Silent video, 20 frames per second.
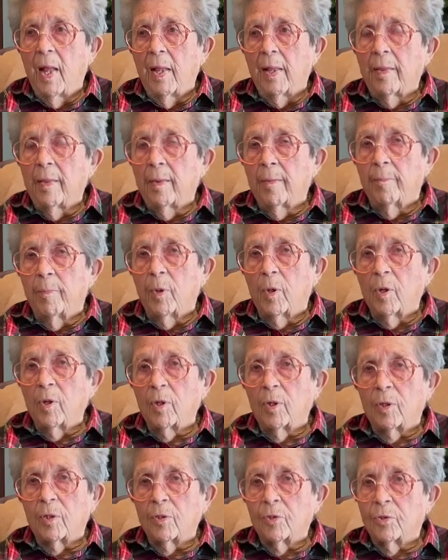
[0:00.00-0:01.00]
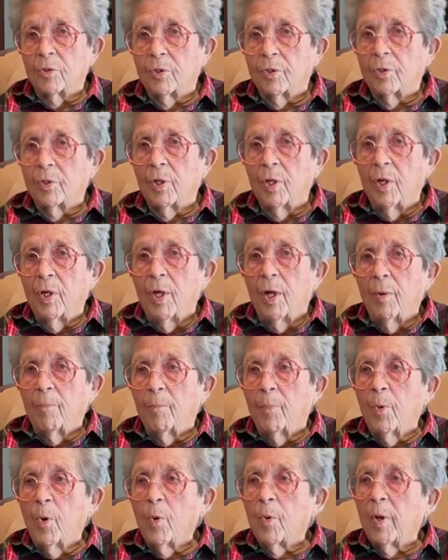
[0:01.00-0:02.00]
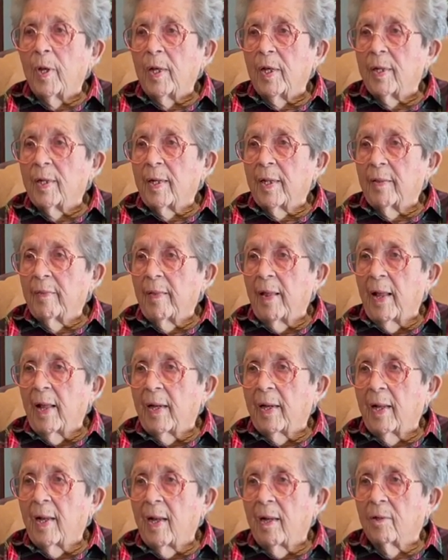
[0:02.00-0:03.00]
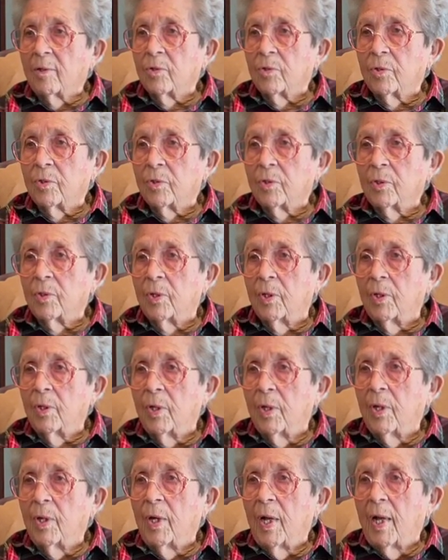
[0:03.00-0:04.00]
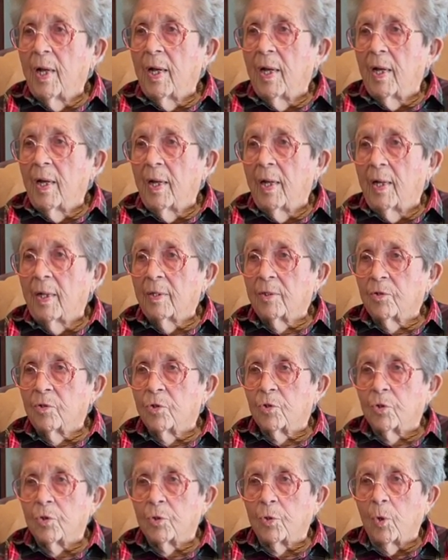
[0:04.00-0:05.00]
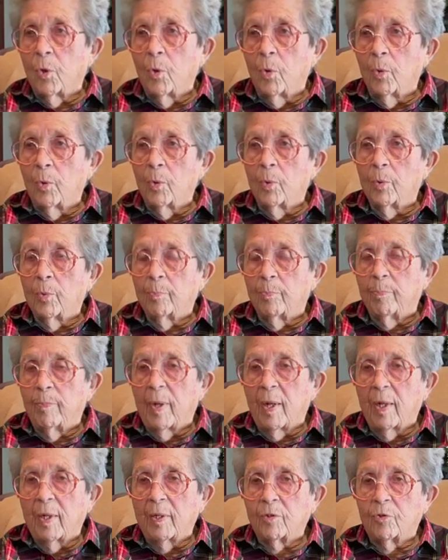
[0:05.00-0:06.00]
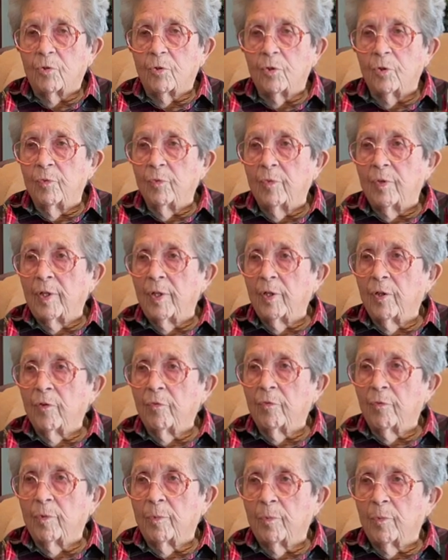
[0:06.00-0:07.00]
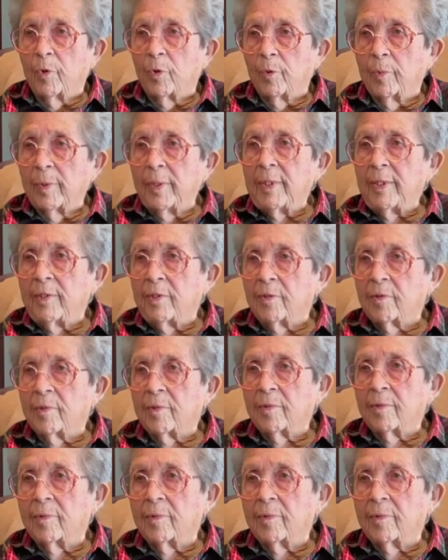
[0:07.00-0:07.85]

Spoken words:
The burglars broke into that house and stole my souvenir from Greece.